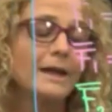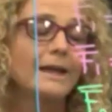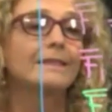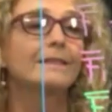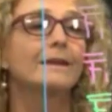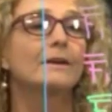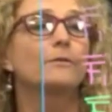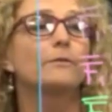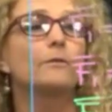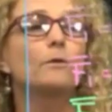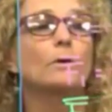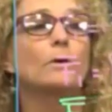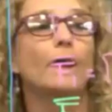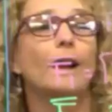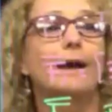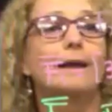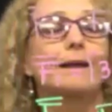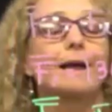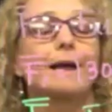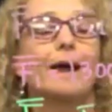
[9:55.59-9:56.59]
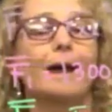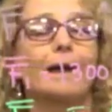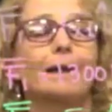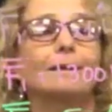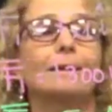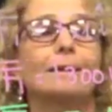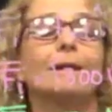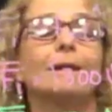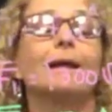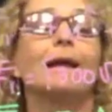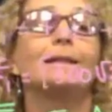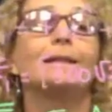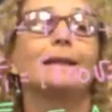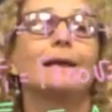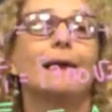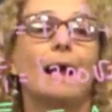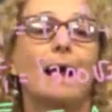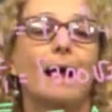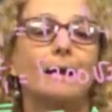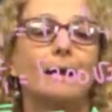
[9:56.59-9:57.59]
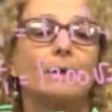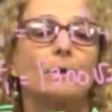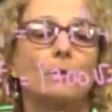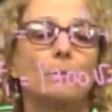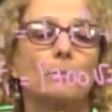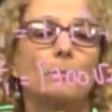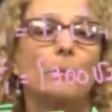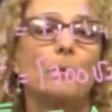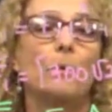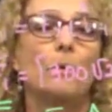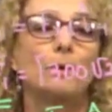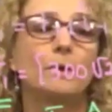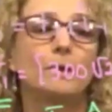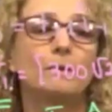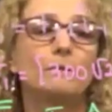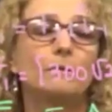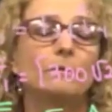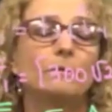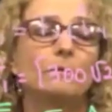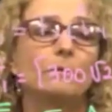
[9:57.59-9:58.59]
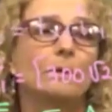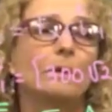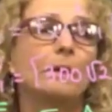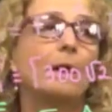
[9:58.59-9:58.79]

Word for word: Therefore, I add the I components